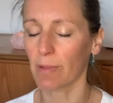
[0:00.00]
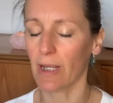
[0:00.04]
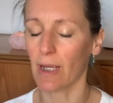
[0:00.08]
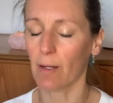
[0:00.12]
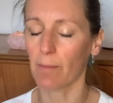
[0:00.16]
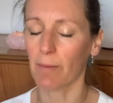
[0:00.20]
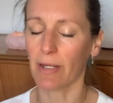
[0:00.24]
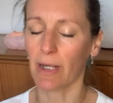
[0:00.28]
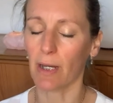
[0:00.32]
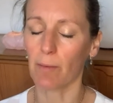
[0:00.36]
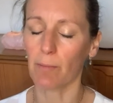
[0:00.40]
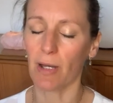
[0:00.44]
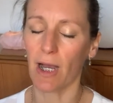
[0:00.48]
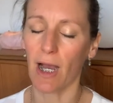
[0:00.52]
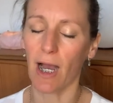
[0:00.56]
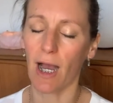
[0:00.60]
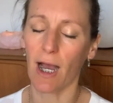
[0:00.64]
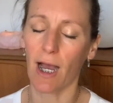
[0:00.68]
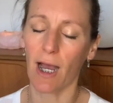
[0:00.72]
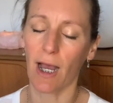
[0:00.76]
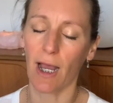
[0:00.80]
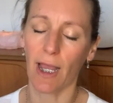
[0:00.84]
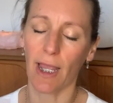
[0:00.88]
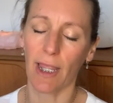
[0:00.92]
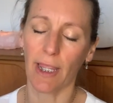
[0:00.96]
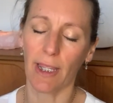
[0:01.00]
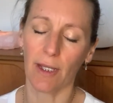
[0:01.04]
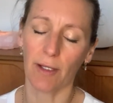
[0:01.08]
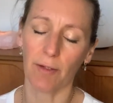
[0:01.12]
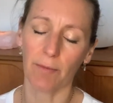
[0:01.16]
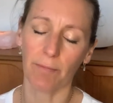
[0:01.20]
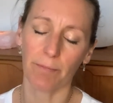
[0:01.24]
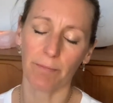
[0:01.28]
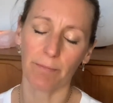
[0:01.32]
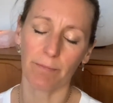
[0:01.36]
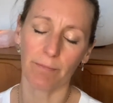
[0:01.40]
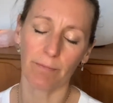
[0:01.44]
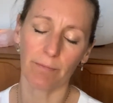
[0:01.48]
coming up high
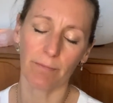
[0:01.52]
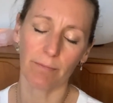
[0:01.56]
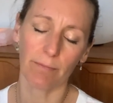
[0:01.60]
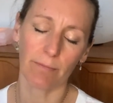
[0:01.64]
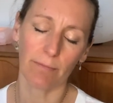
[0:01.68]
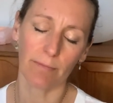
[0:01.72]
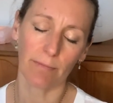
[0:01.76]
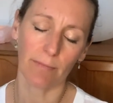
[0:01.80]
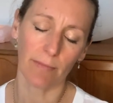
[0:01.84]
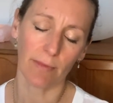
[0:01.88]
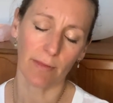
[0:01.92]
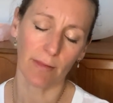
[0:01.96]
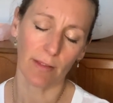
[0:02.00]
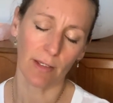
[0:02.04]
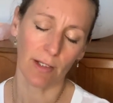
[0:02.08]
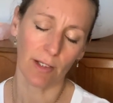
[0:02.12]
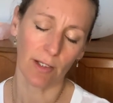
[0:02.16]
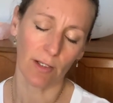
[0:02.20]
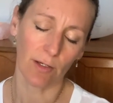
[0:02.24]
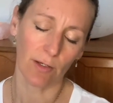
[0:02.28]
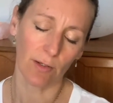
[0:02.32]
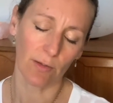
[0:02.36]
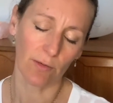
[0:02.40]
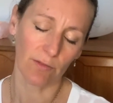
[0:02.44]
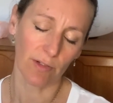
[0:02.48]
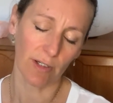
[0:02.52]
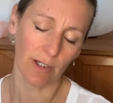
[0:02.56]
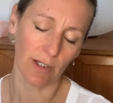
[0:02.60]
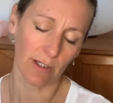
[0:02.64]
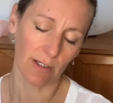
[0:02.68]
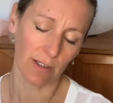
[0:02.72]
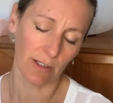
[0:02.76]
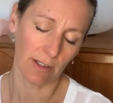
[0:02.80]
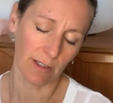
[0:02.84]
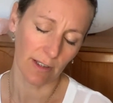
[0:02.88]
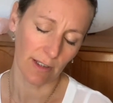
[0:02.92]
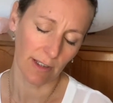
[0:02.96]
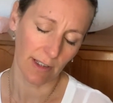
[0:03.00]
and over,
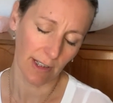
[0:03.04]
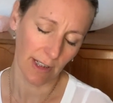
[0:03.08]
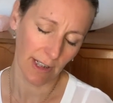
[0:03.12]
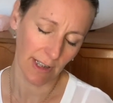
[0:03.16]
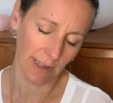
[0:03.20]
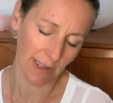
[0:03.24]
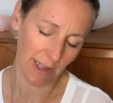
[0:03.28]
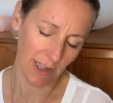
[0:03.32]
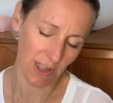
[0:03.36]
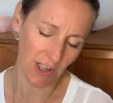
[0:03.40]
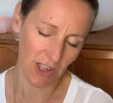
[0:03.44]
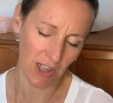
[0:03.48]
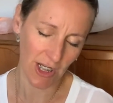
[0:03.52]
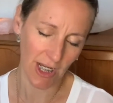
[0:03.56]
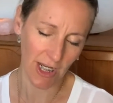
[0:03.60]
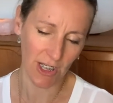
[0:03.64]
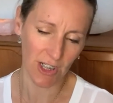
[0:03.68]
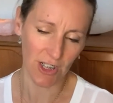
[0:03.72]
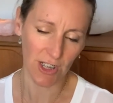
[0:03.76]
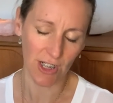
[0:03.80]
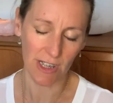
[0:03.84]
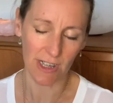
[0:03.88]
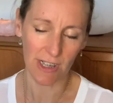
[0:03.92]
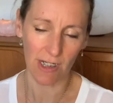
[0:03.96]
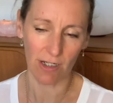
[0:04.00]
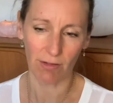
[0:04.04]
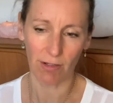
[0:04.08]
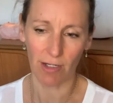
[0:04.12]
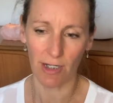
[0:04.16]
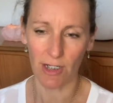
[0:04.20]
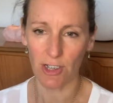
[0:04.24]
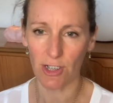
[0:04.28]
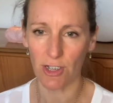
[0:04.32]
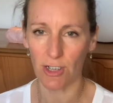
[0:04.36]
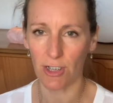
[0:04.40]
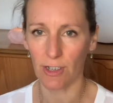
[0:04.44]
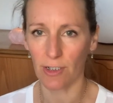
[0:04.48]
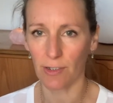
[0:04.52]
and then changing
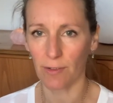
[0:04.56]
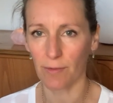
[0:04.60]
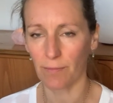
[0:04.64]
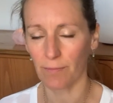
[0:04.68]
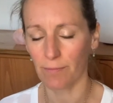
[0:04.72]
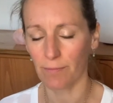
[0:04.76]
direction.